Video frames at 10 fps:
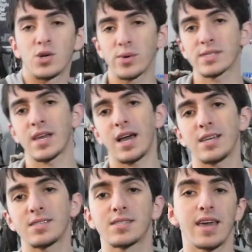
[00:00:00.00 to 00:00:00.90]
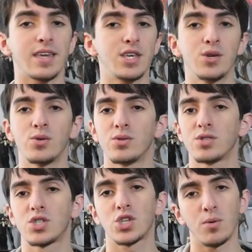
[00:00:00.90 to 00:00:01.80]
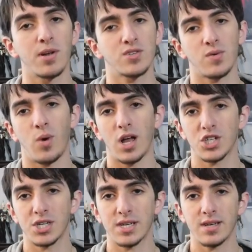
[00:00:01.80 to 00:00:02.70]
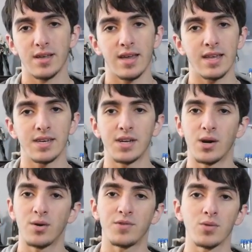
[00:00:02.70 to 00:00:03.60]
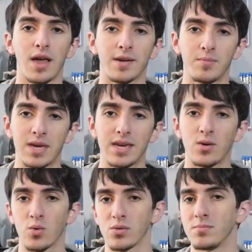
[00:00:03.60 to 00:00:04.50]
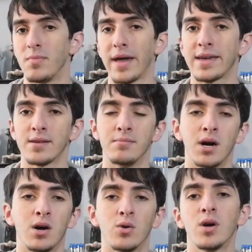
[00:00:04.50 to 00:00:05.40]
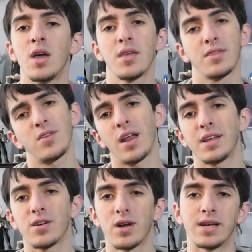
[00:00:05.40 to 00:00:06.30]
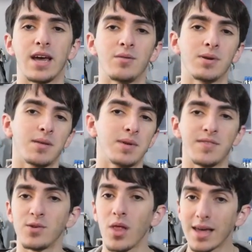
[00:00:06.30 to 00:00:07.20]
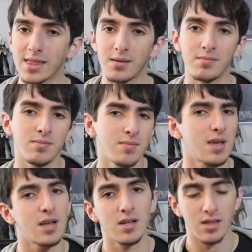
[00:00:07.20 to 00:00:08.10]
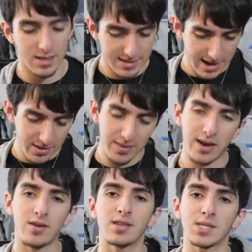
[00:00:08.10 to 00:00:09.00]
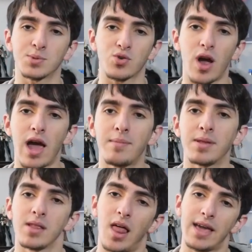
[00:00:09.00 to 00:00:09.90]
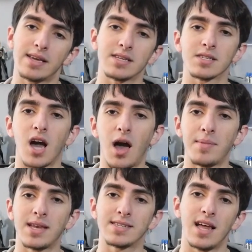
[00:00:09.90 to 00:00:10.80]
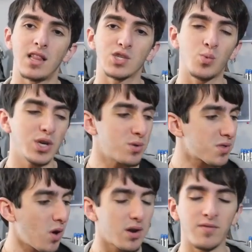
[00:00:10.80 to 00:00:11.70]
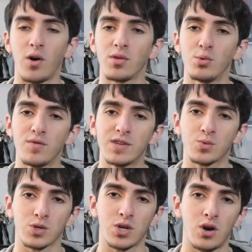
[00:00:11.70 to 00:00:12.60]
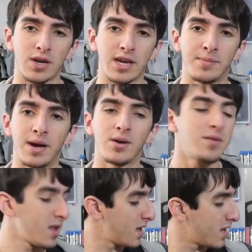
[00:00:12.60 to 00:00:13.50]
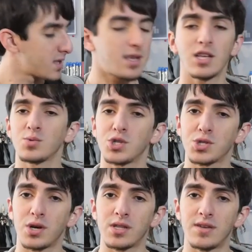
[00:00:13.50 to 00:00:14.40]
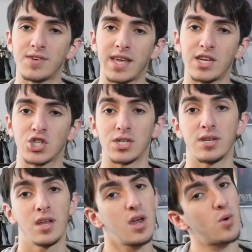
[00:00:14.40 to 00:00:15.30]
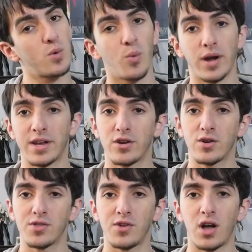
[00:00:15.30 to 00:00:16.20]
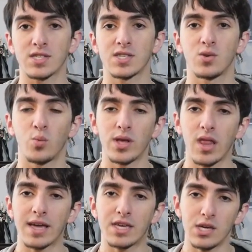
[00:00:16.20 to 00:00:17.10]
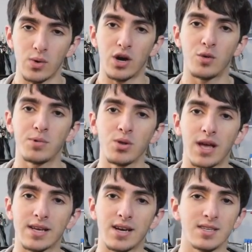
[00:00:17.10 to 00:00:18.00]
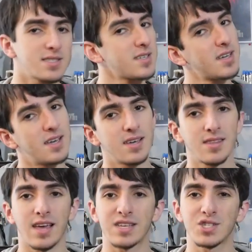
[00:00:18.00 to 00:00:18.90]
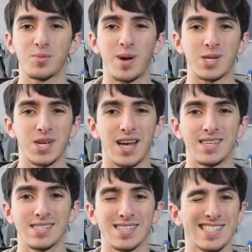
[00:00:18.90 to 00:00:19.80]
always, guys, thank you so much for watching. And, you know, if you like me or Mike and Mo, they're not here right now, but, I mean, if you like them, click down there and subscribe and like and comment and tell us what you thought of all the movies we're talking about. Tell us what you thought of The Invitation. We want to hear your thoughts. We like you. I hope you like us. Thanks so much, guys.